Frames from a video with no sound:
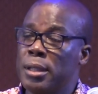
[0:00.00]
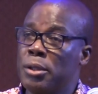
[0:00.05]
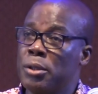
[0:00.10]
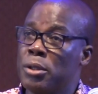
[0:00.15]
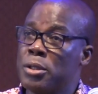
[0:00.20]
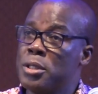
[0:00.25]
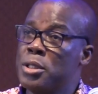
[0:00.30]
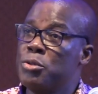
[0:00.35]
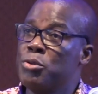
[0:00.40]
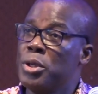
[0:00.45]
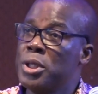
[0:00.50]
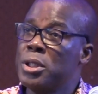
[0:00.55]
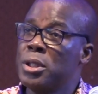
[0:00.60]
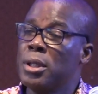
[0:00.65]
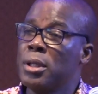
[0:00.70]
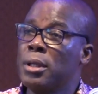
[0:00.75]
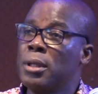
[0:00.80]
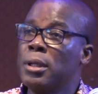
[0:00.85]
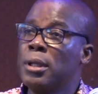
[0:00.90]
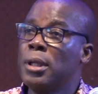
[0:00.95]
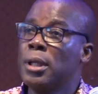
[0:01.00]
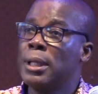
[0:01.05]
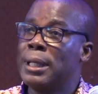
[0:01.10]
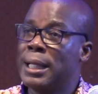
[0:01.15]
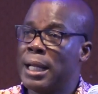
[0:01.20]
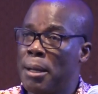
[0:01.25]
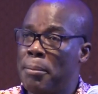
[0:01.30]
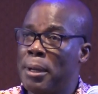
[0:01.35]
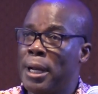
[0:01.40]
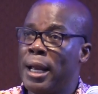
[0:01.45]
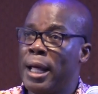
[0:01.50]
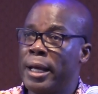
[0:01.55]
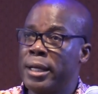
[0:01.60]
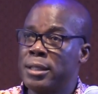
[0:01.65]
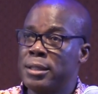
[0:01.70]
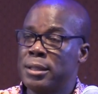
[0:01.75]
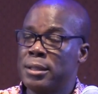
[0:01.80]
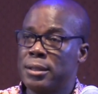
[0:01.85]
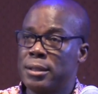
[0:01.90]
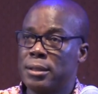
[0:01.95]
your situation
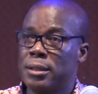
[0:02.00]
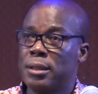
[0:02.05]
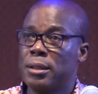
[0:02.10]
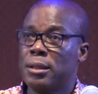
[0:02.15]
normalizes.